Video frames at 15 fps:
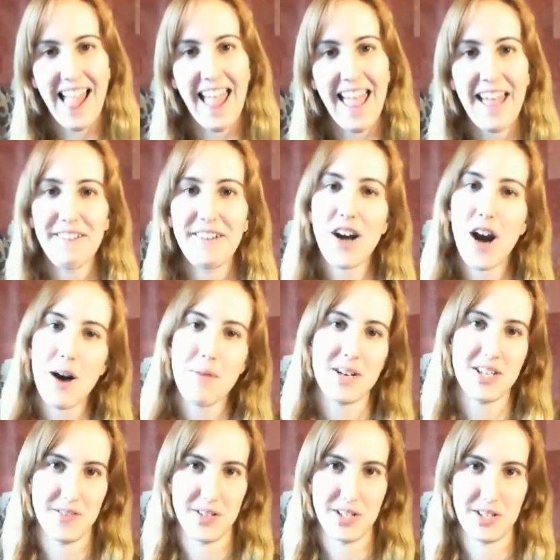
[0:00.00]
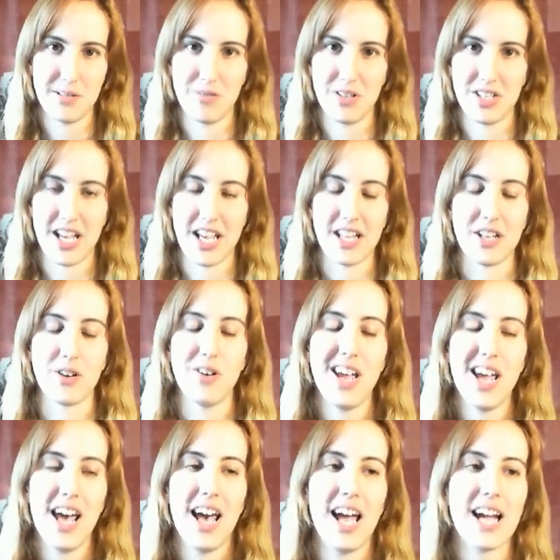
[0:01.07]
and the combat is very similar to Halo.
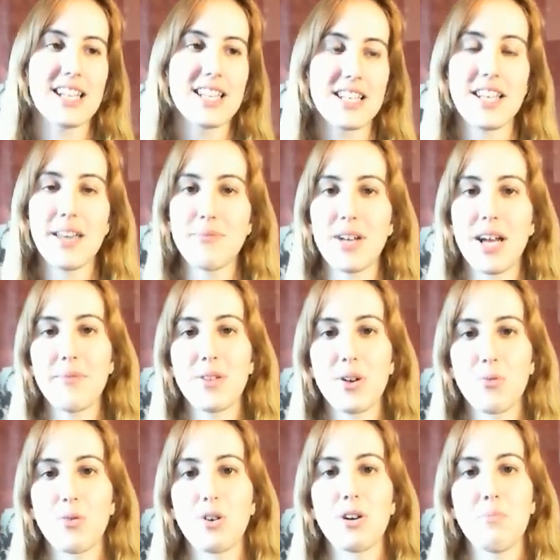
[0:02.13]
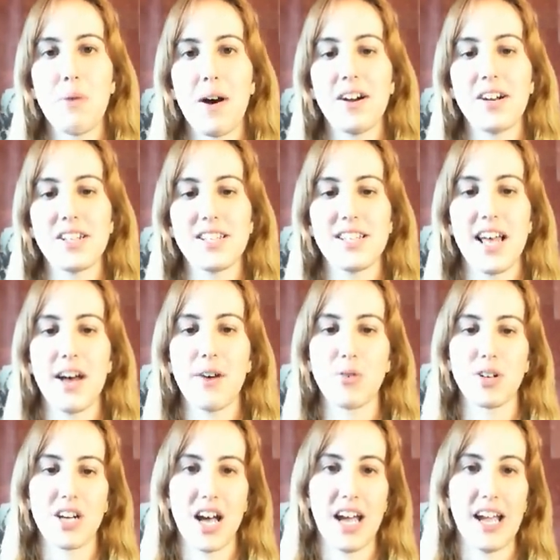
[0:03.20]
At the same time, there were parts that
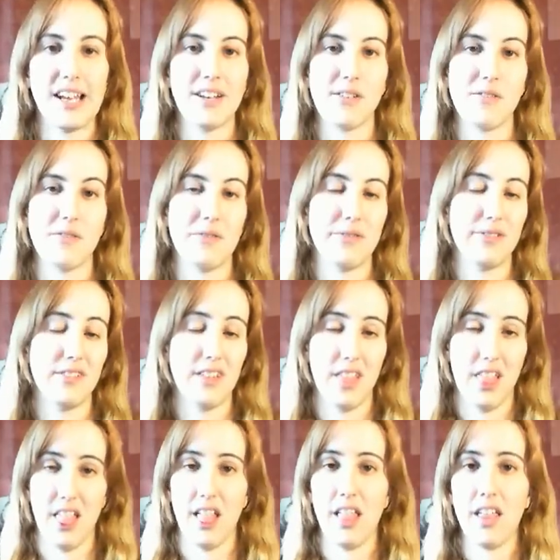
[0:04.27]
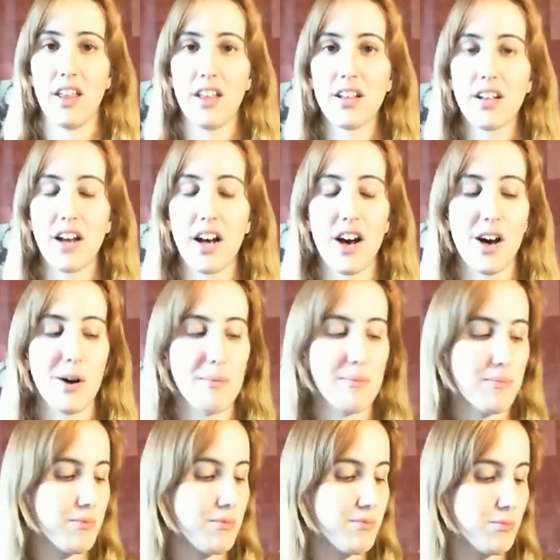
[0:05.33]
were kind of. Eh.
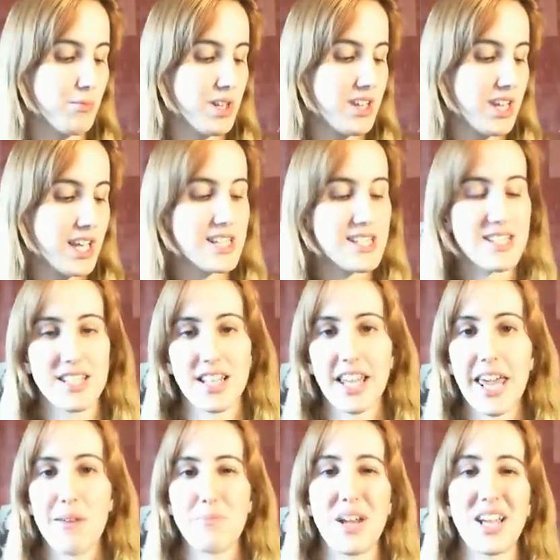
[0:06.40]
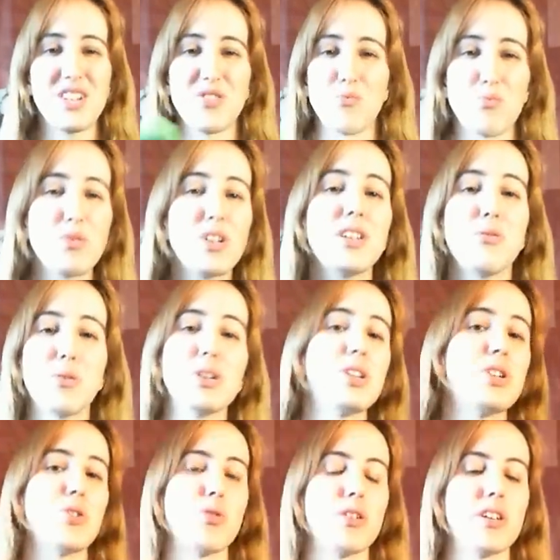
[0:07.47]
Um, one thing is that the campaign is really, really
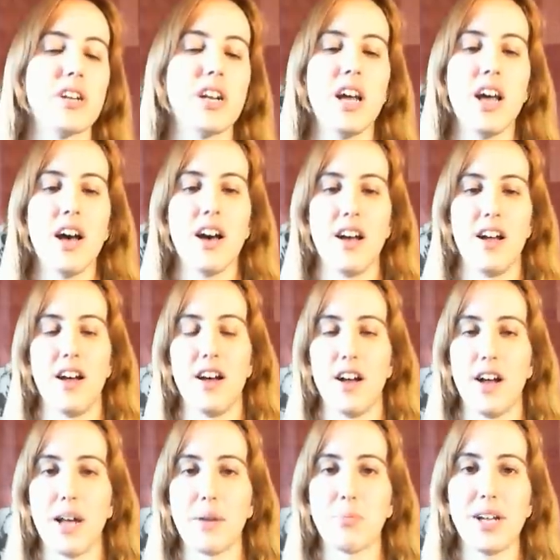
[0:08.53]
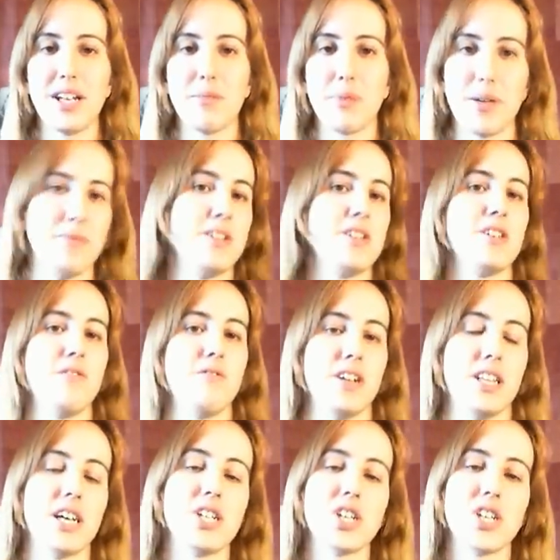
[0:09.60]
short. Uh, I played it by myself
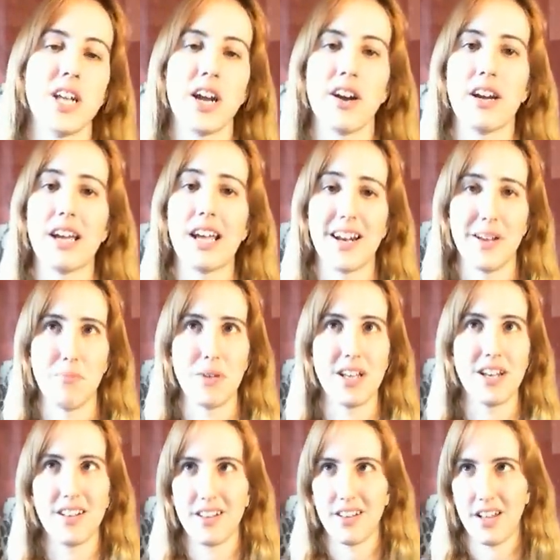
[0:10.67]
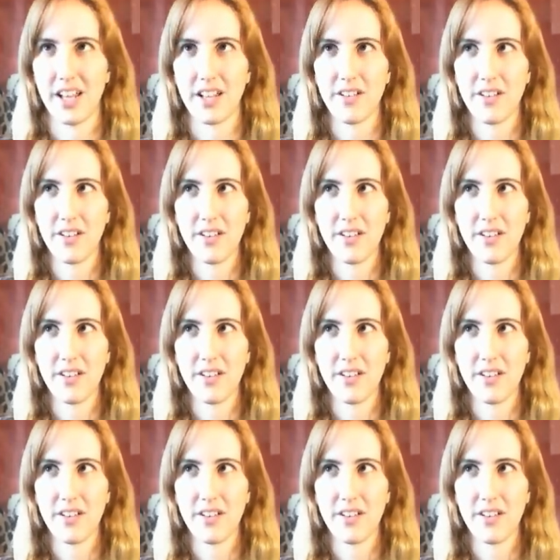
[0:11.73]
on Legendary and I beat it in like,